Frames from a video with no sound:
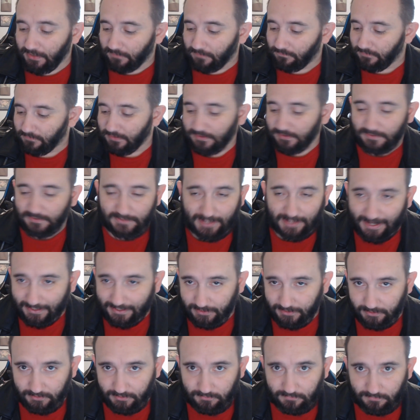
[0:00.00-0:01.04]
Sack it,
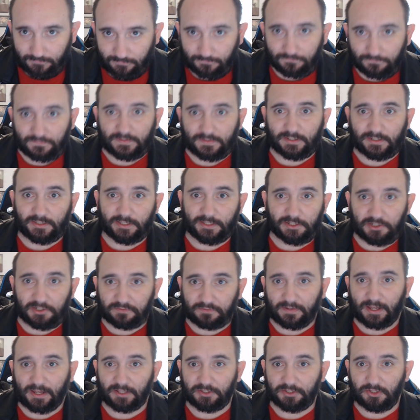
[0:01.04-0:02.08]
get your
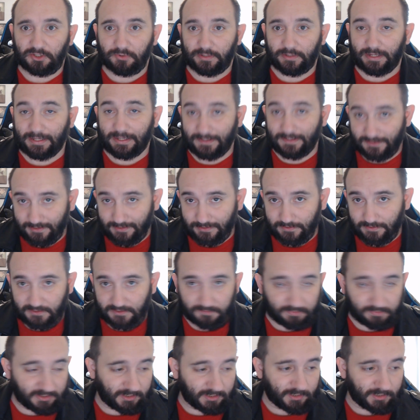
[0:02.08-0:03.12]
value at instant
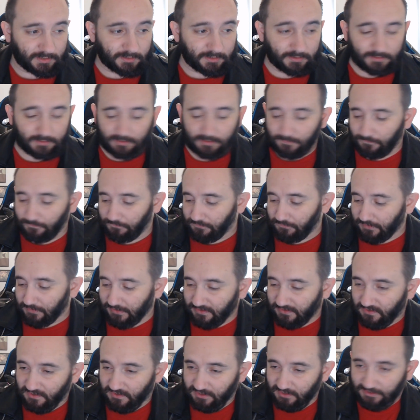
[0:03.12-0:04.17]
speed,
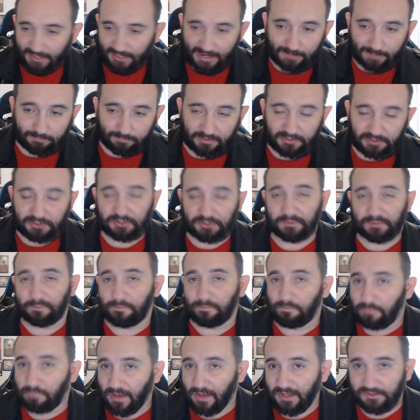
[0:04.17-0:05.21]
slap in your
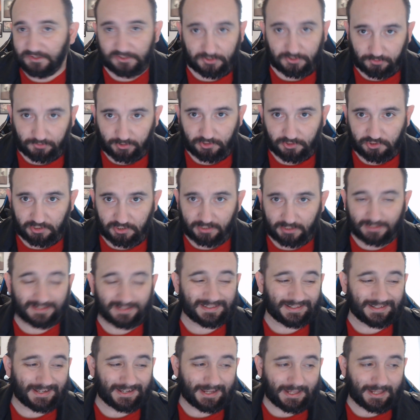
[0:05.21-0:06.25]
best creature,
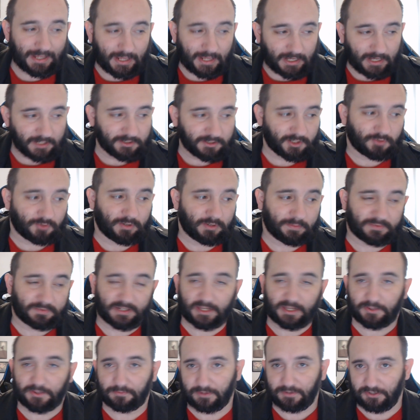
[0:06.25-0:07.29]
and equip Death
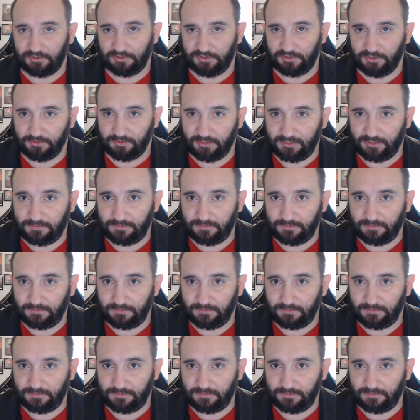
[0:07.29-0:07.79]
Render to it.